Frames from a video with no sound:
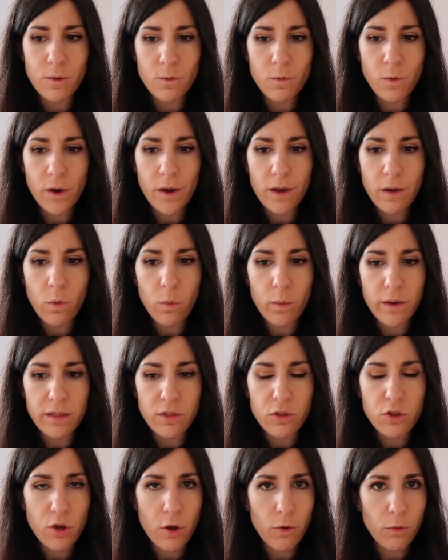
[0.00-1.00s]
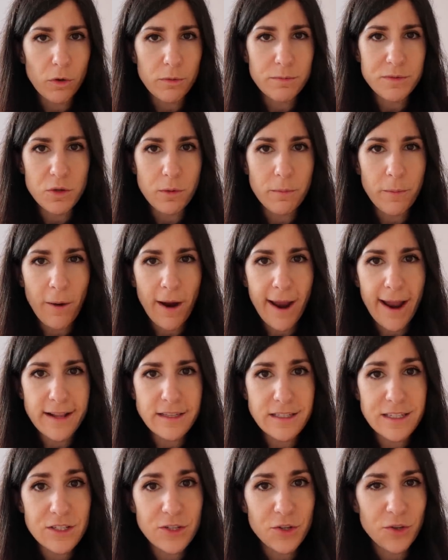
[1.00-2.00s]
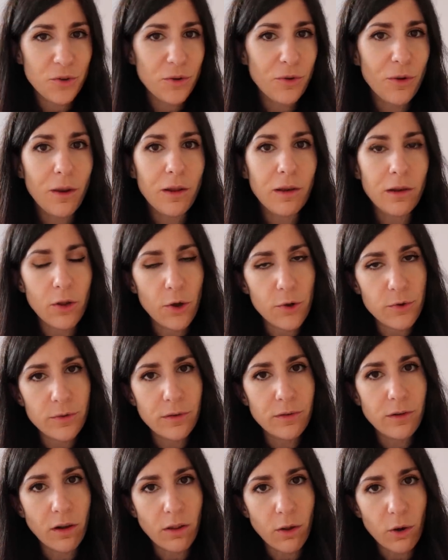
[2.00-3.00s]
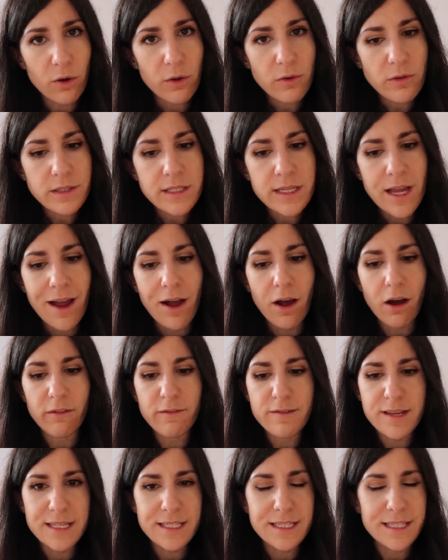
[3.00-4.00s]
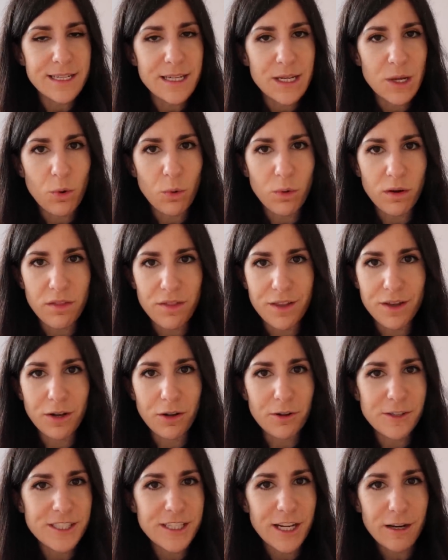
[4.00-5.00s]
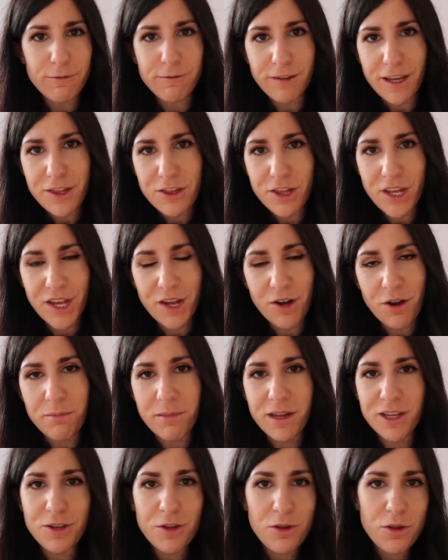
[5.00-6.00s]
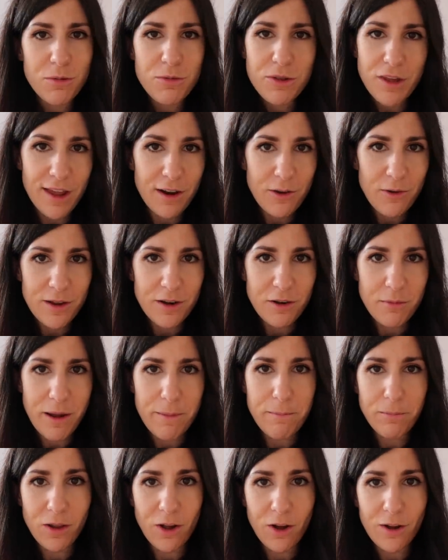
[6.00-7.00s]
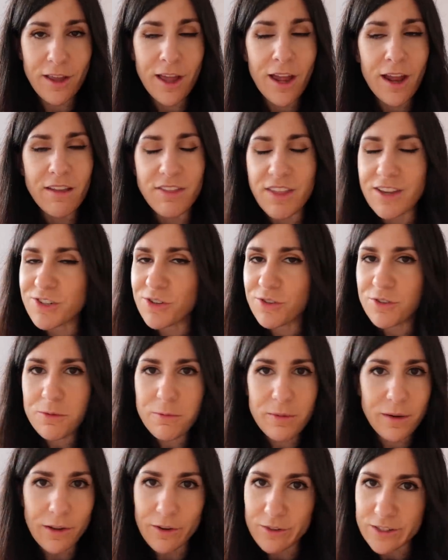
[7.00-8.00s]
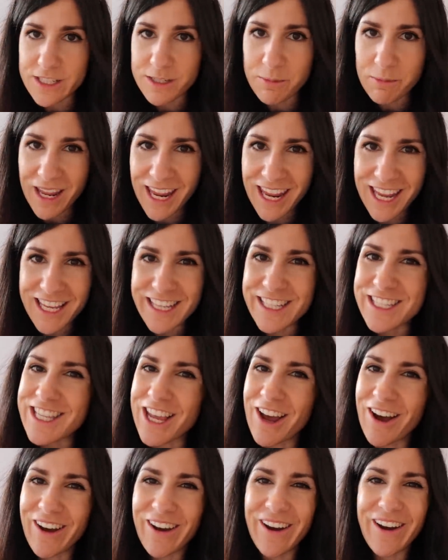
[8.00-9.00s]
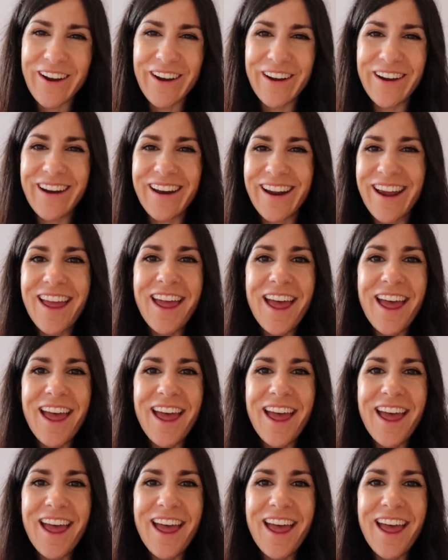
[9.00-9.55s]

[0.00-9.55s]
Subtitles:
work with showrooms or brands to loan clothes. Obviously, all of the clothes that I feature on my YouTube channel and on my blog, they don't all belong to me. So